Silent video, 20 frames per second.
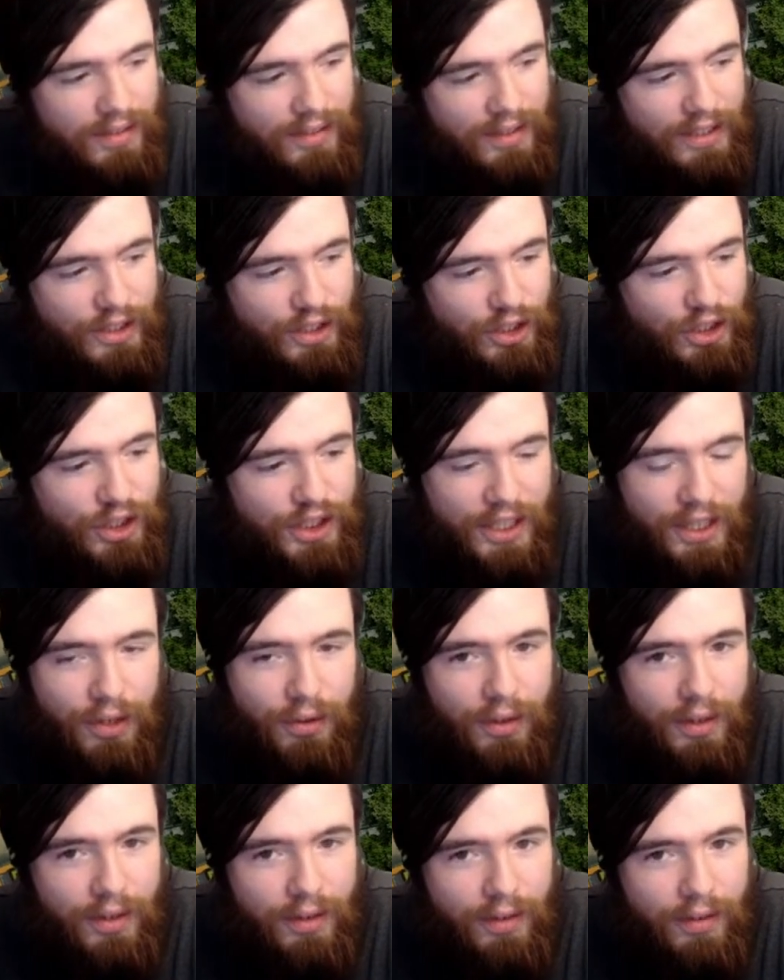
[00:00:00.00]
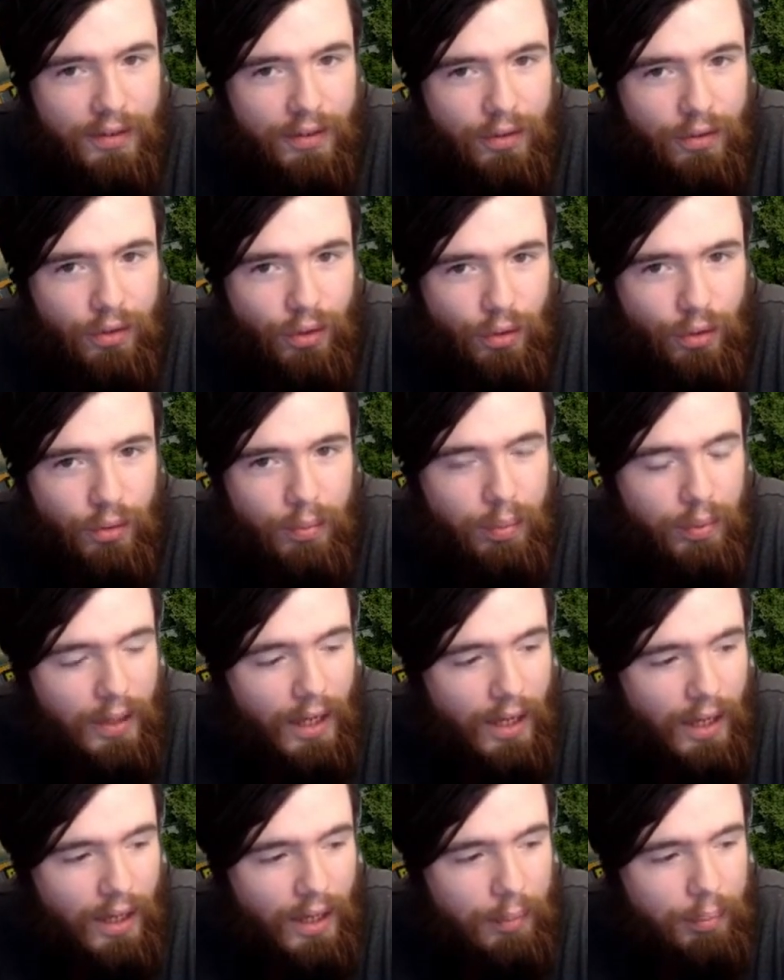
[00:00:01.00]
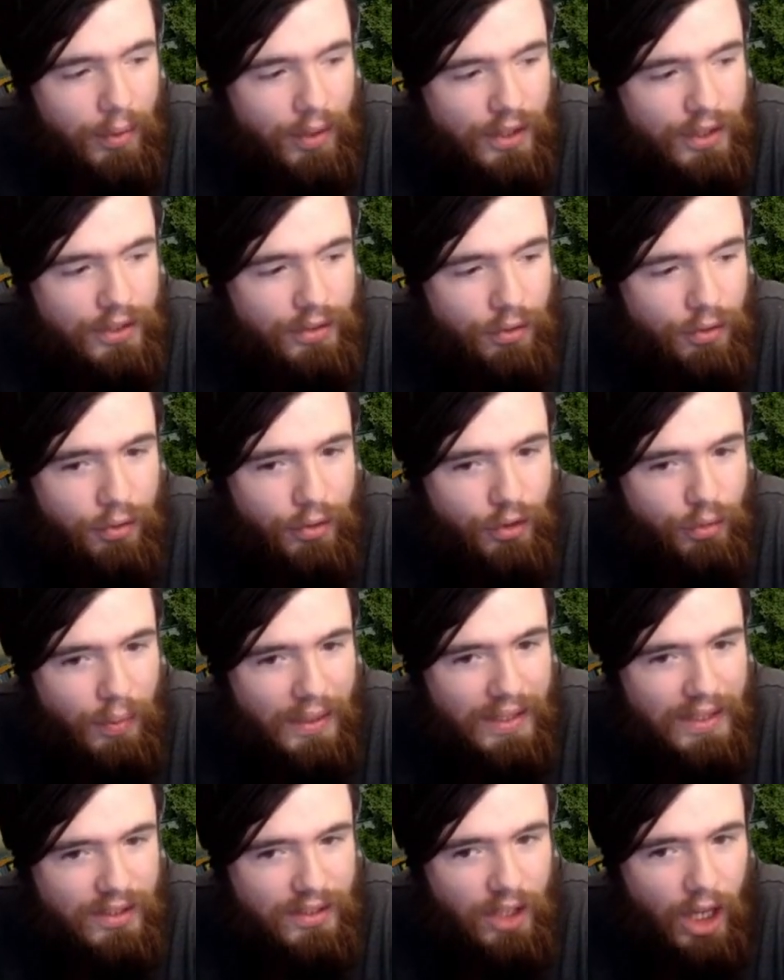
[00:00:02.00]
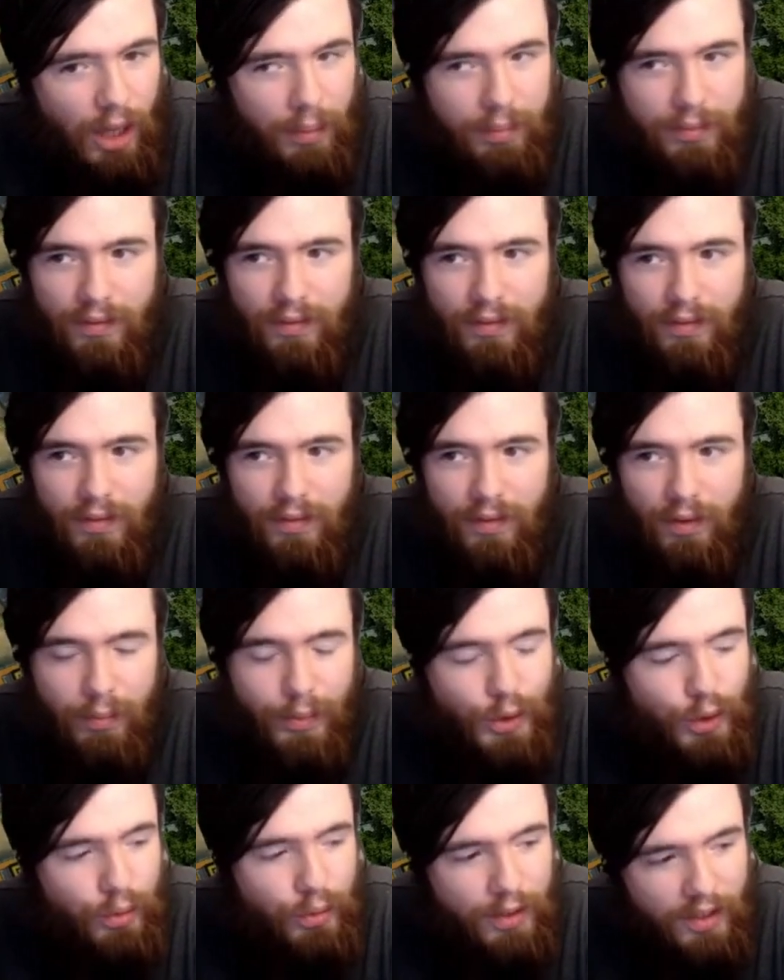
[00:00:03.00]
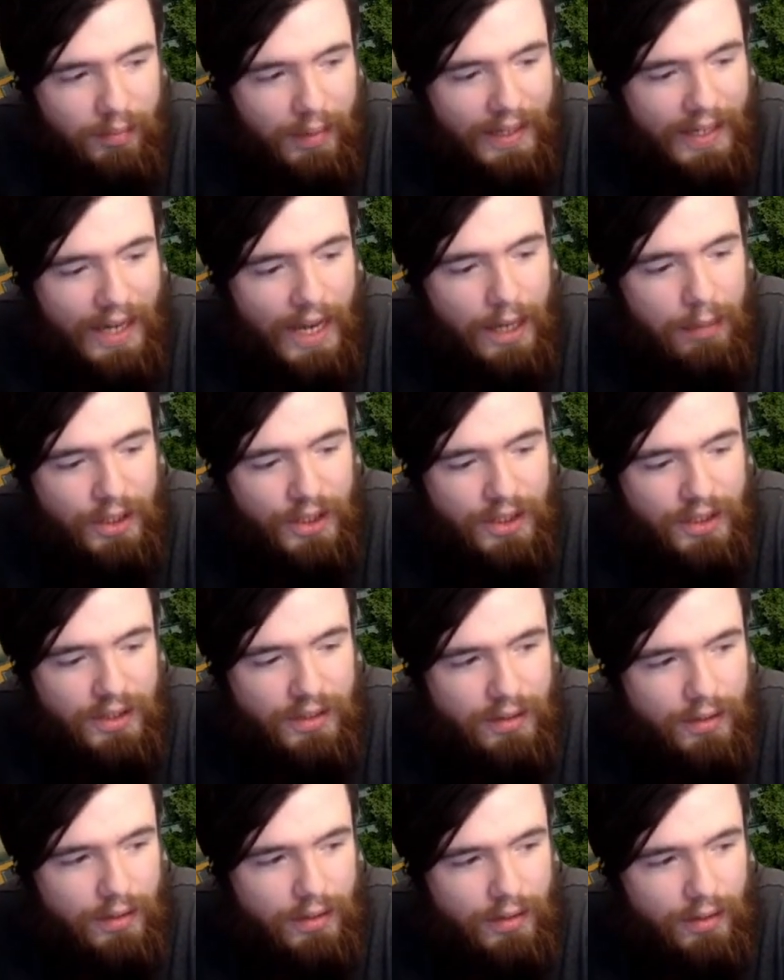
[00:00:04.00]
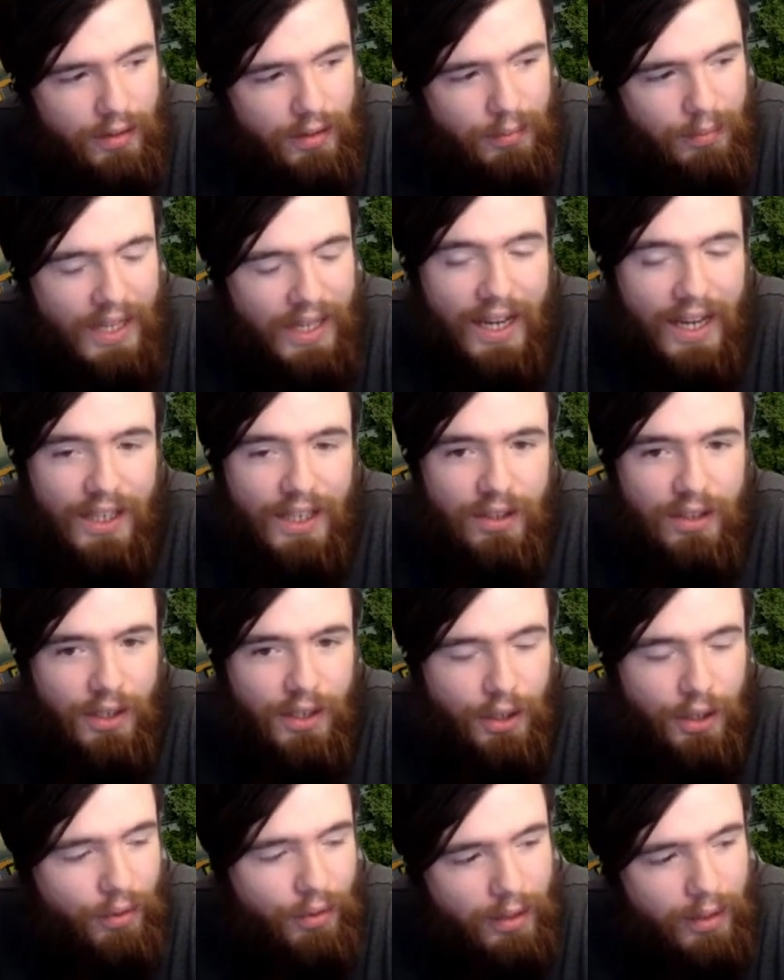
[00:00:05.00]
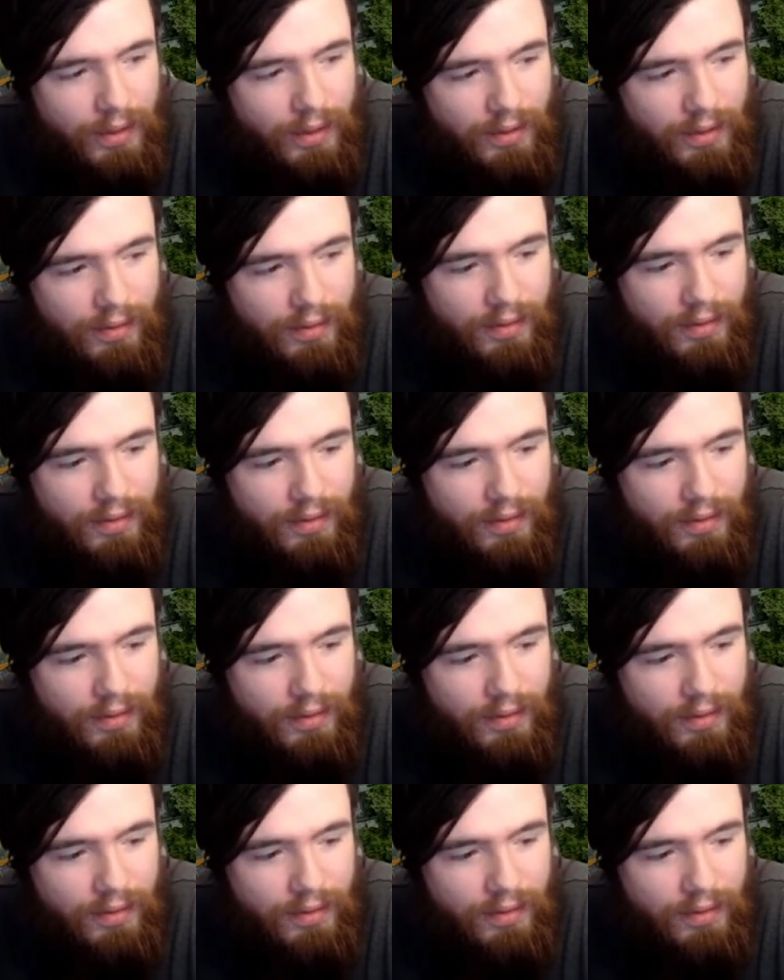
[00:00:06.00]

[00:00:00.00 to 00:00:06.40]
He just generated two uh, a plus two as well as stopped the majority of my damage. It was actually incredible.